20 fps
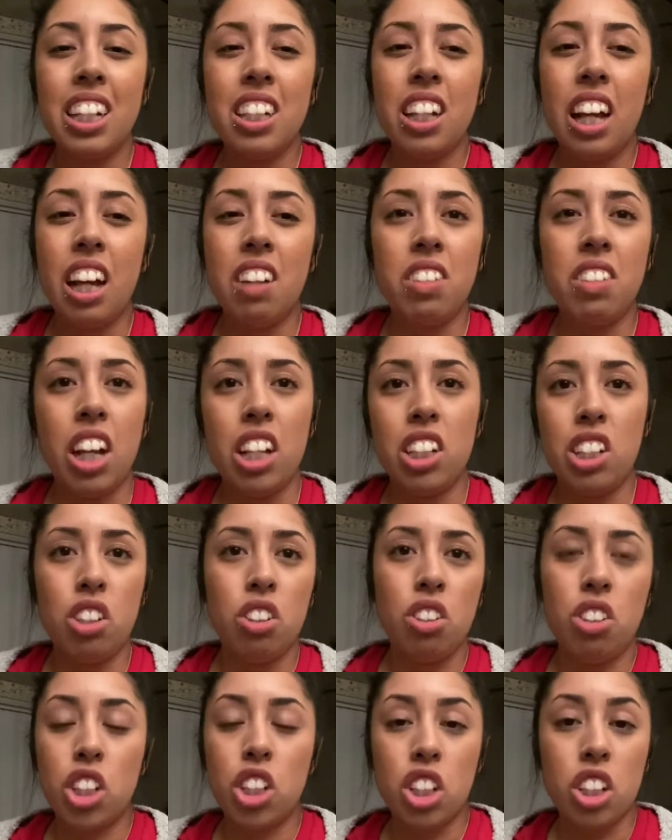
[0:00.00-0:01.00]
I'm not too
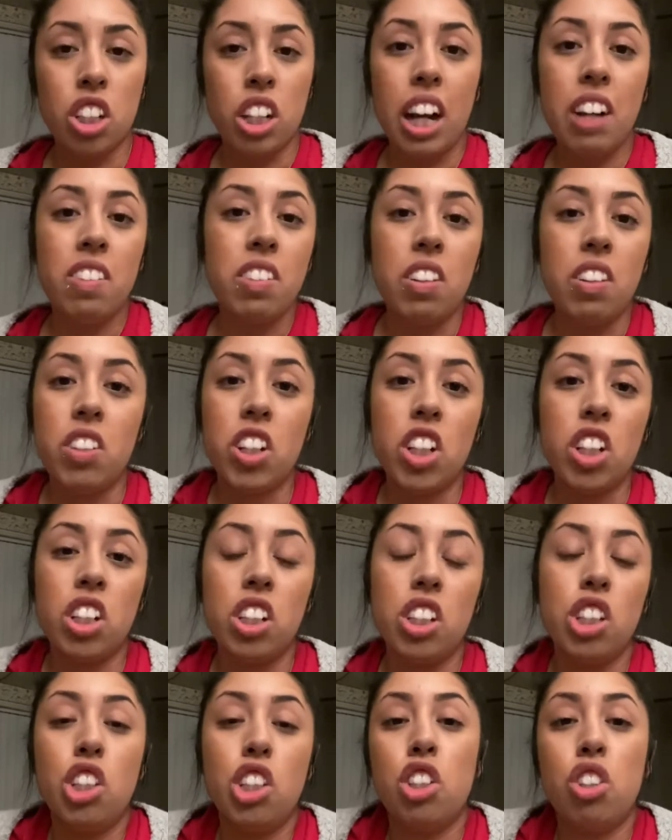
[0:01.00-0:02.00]
sure. I've never heard
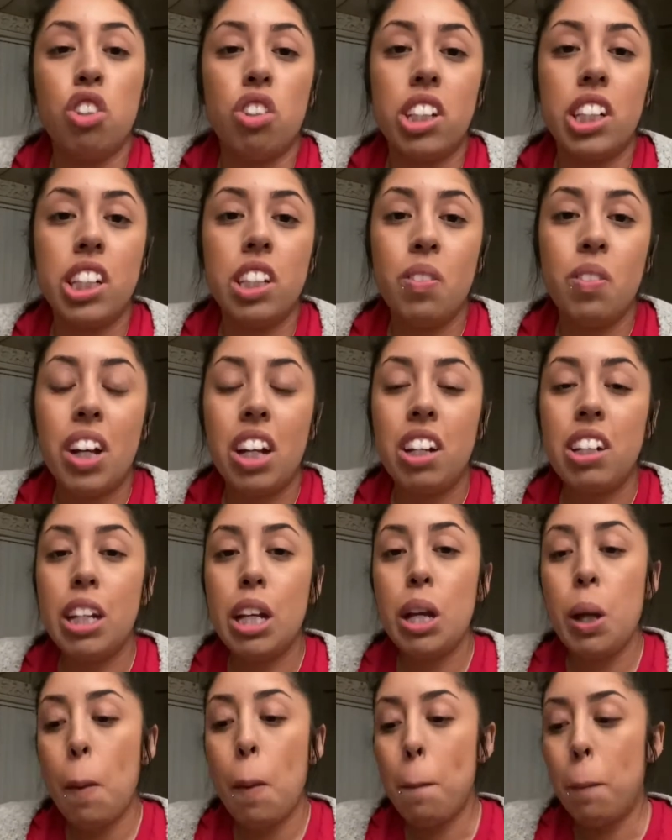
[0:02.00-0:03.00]
stories about it,
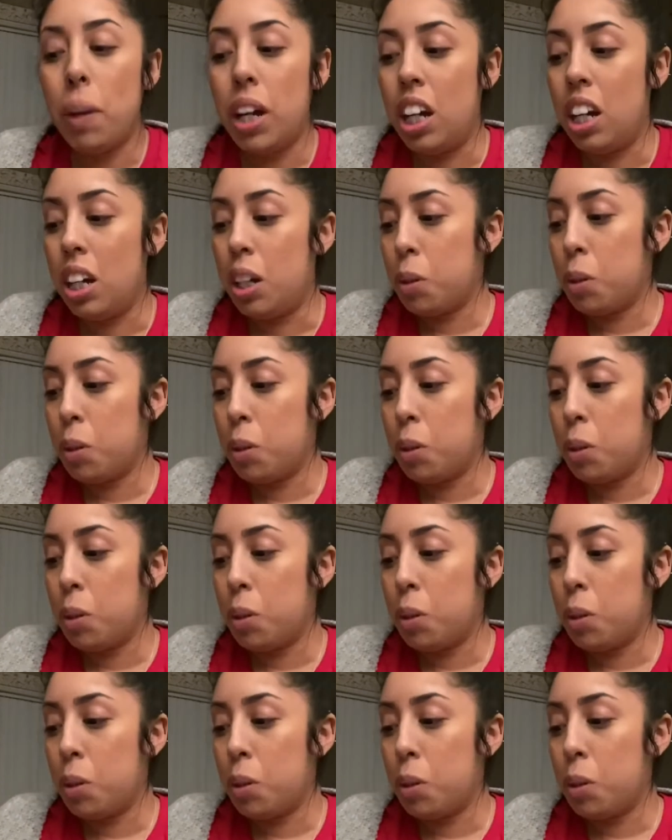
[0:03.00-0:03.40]
but